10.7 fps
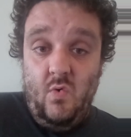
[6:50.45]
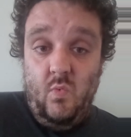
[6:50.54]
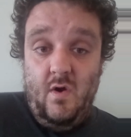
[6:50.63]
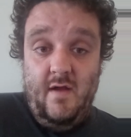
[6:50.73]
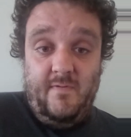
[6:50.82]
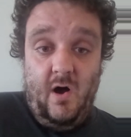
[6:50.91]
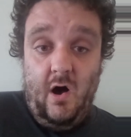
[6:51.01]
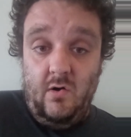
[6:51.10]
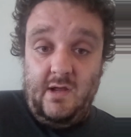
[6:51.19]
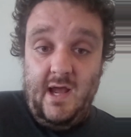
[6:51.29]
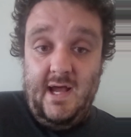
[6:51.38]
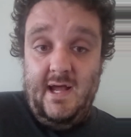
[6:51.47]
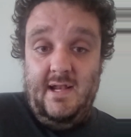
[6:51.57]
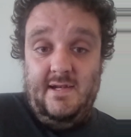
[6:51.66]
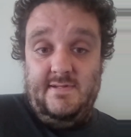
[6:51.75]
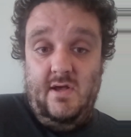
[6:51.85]
with all
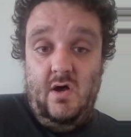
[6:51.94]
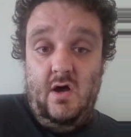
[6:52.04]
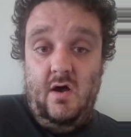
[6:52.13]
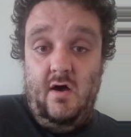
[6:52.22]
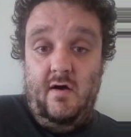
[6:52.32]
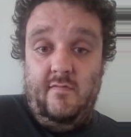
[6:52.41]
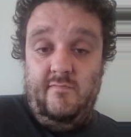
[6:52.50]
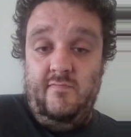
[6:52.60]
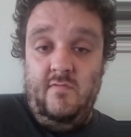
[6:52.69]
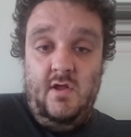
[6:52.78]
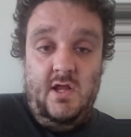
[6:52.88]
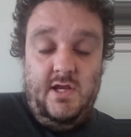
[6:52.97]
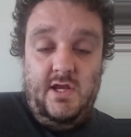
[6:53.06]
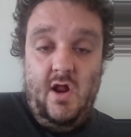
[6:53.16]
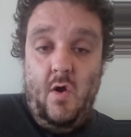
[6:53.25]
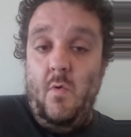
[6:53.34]
kinds of,
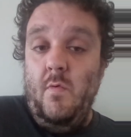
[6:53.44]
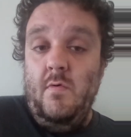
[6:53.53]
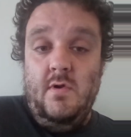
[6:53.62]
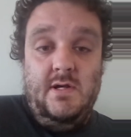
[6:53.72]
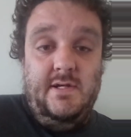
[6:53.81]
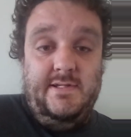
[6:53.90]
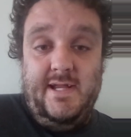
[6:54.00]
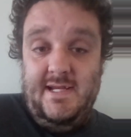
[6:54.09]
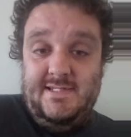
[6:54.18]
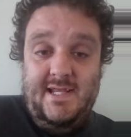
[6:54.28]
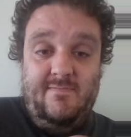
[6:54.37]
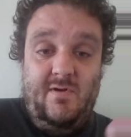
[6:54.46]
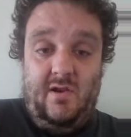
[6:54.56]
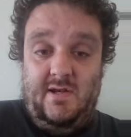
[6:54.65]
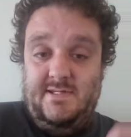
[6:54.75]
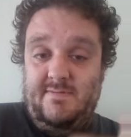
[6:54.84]
DC
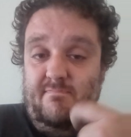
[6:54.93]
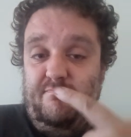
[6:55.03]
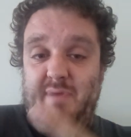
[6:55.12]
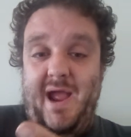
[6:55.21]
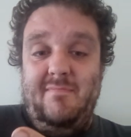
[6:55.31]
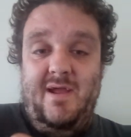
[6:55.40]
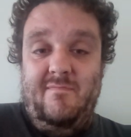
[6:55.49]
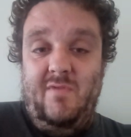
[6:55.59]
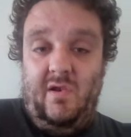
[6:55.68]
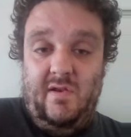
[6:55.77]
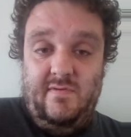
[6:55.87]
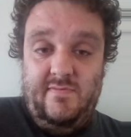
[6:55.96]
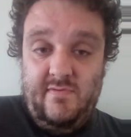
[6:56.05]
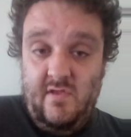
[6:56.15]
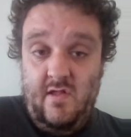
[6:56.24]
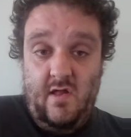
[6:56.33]
villains, Batman
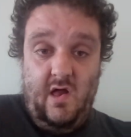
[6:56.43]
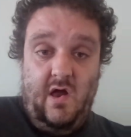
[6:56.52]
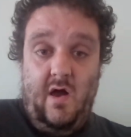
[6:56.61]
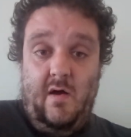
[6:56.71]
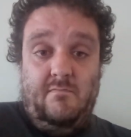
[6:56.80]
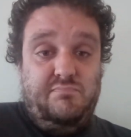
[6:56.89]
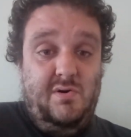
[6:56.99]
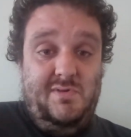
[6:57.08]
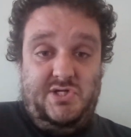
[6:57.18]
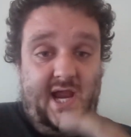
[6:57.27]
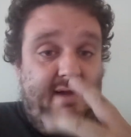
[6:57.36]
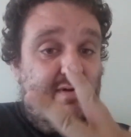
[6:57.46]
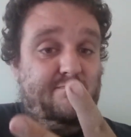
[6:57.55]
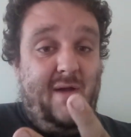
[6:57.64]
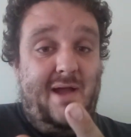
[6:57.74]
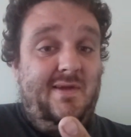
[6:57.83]
villains. Pretty much
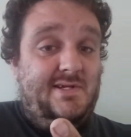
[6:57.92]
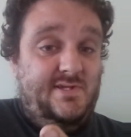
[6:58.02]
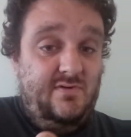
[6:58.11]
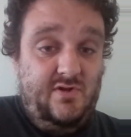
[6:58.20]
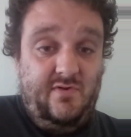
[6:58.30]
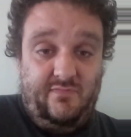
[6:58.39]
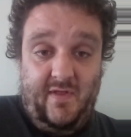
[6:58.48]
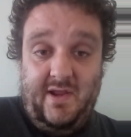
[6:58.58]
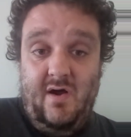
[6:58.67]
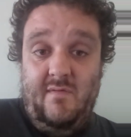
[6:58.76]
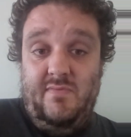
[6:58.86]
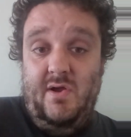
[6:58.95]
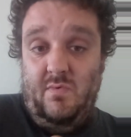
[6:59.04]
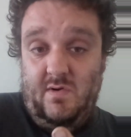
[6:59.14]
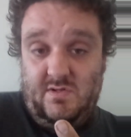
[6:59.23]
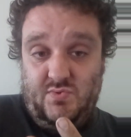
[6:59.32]
every Batman suit that you could think of that
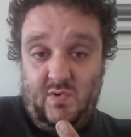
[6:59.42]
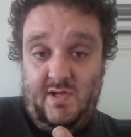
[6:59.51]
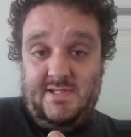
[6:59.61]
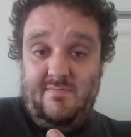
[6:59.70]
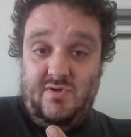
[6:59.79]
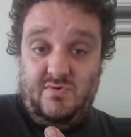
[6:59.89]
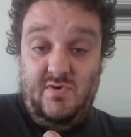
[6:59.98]
was released up until